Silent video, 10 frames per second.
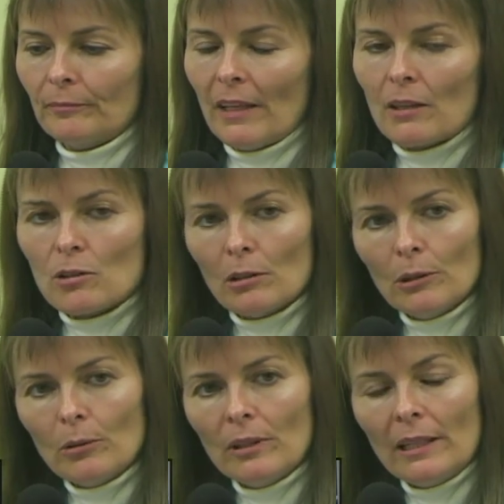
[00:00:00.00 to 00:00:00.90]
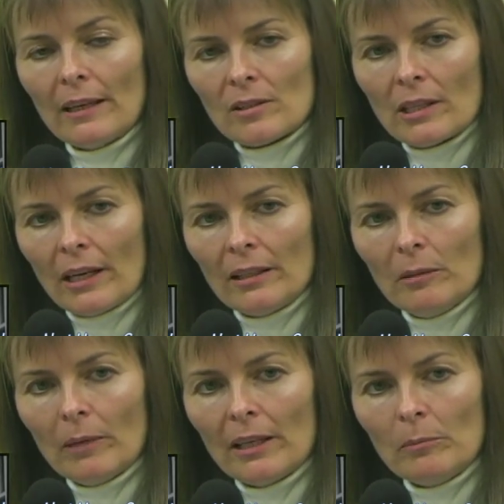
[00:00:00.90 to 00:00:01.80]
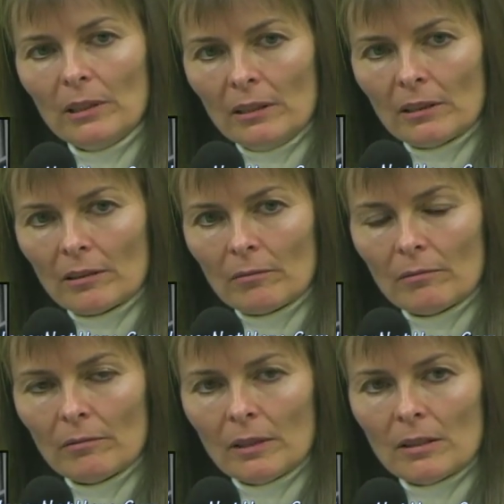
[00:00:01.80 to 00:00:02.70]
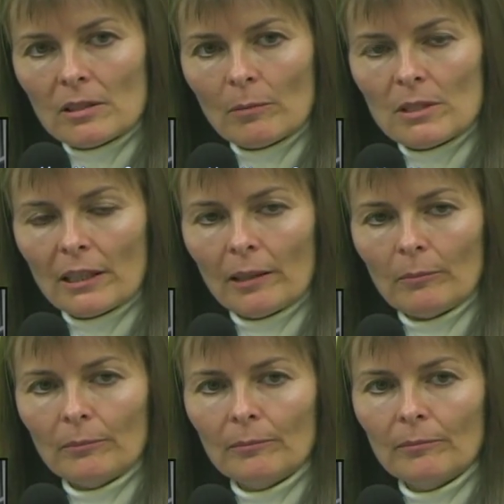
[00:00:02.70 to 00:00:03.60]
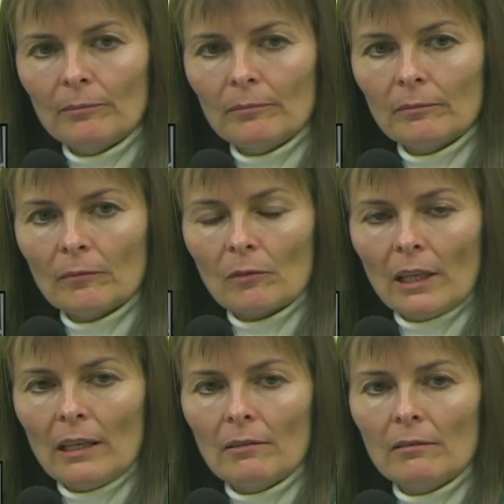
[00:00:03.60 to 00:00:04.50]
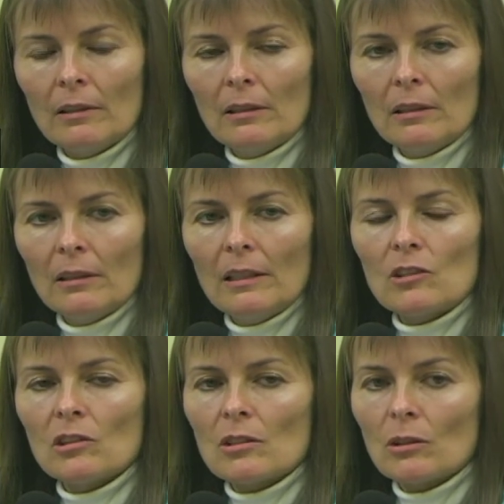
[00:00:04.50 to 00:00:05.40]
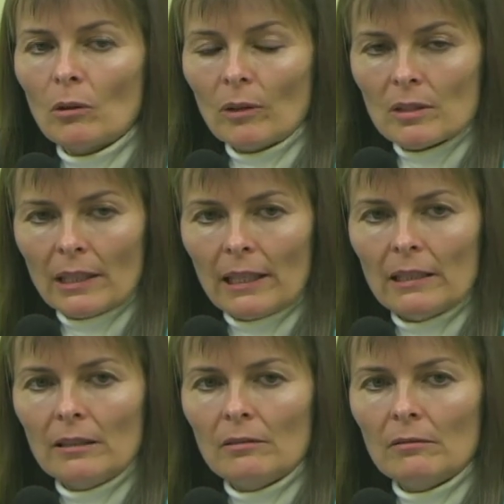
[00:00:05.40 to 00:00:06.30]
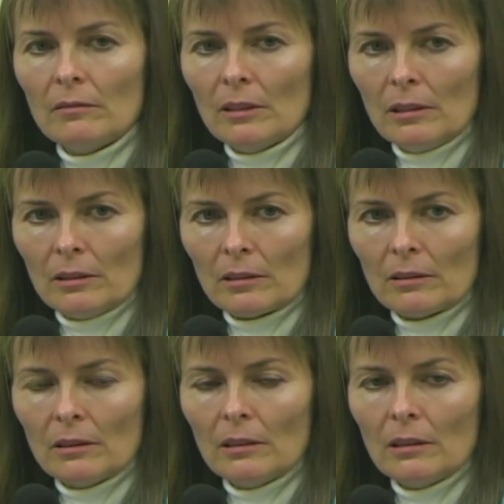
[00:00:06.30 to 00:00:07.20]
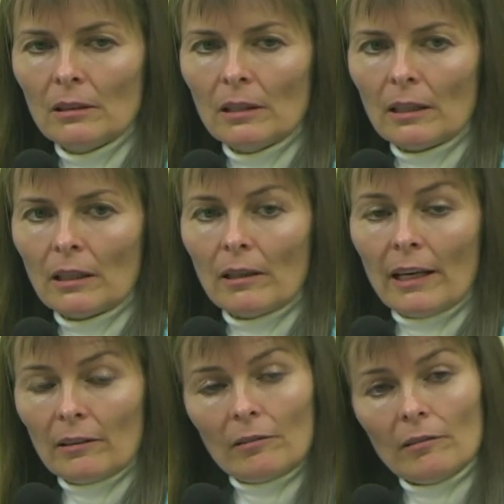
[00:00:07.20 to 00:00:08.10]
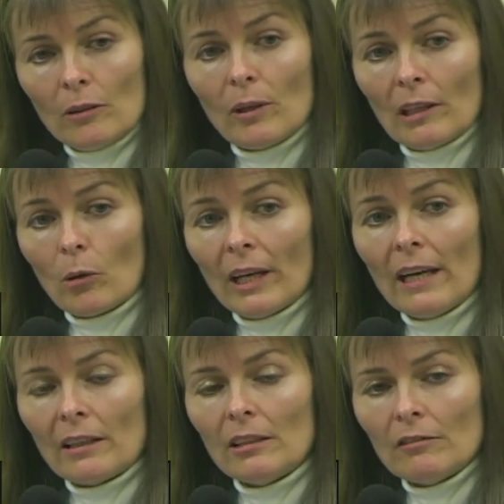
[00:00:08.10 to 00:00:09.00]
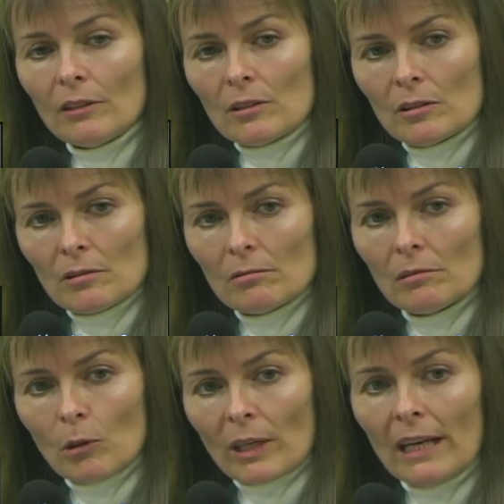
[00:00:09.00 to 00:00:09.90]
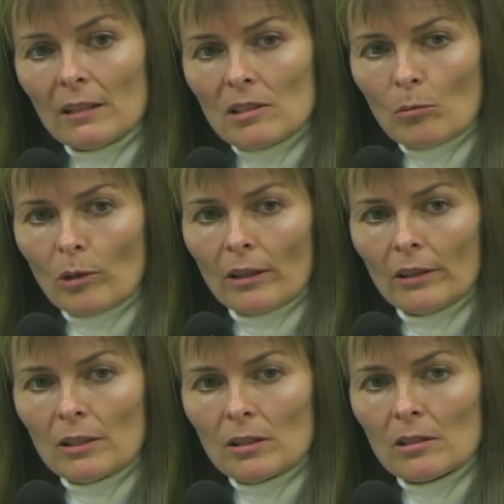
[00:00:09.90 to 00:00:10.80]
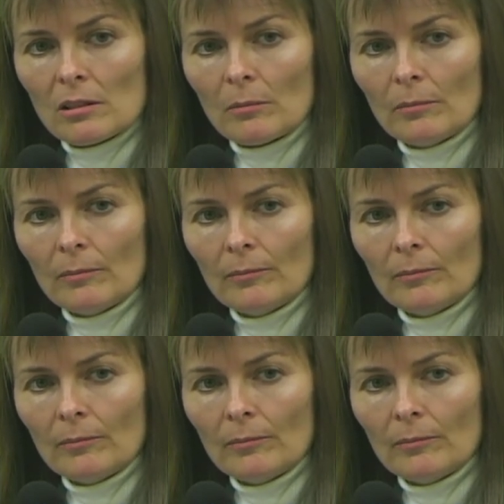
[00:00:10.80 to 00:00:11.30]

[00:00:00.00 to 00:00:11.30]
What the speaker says: exclude that anxiety might be here in some time, right? It's just, anxiety here. And you can locate it if it's located somewhere in the system.